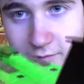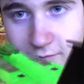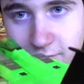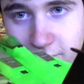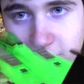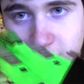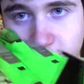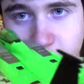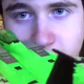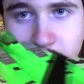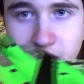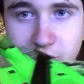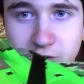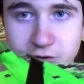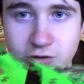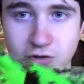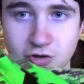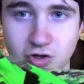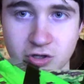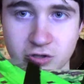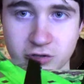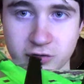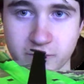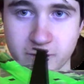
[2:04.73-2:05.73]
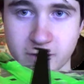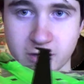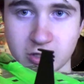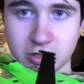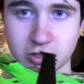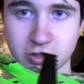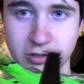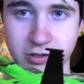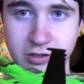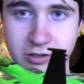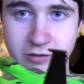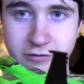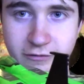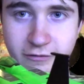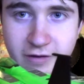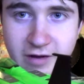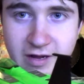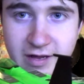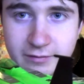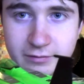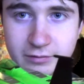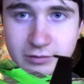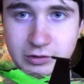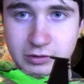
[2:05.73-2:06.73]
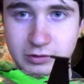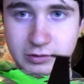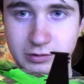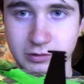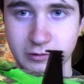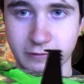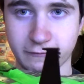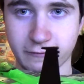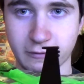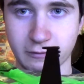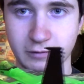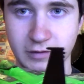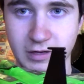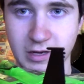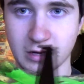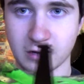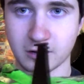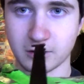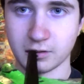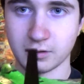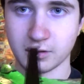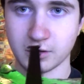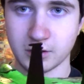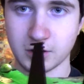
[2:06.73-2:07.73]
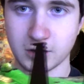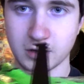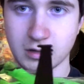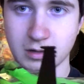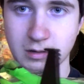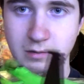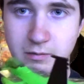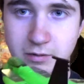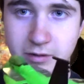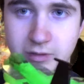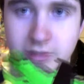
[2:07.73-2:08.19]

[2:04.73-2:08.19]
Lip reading: because of the transformation, these flaps fold down, but it